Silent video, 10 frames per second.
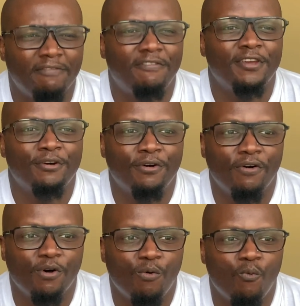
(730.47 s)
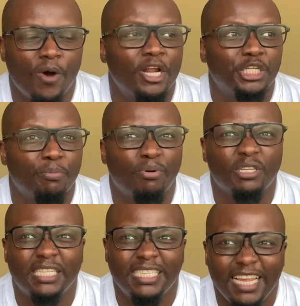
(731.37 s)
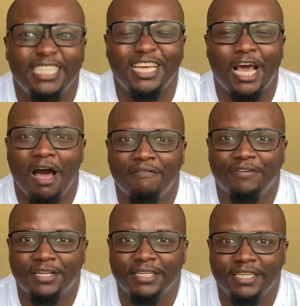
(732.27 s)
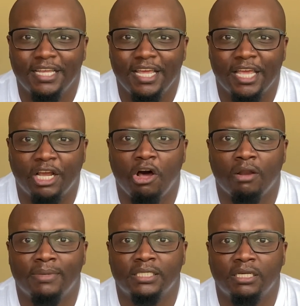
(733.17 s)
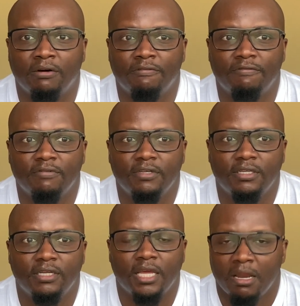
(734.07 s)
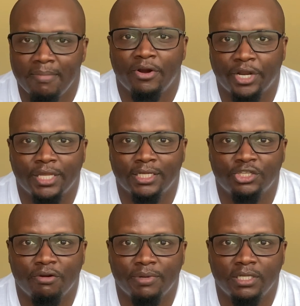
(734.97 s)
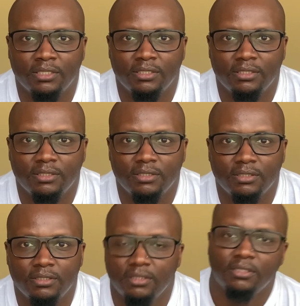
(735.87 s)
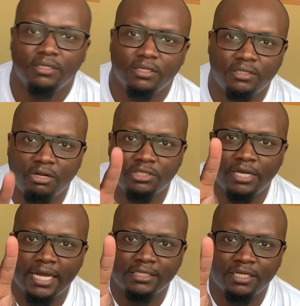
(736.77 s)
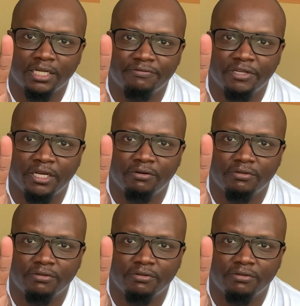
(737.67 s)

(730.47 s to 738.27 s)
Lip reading: feel 100% confident in calling myself an American in Germany. Talk to you guys in the next video.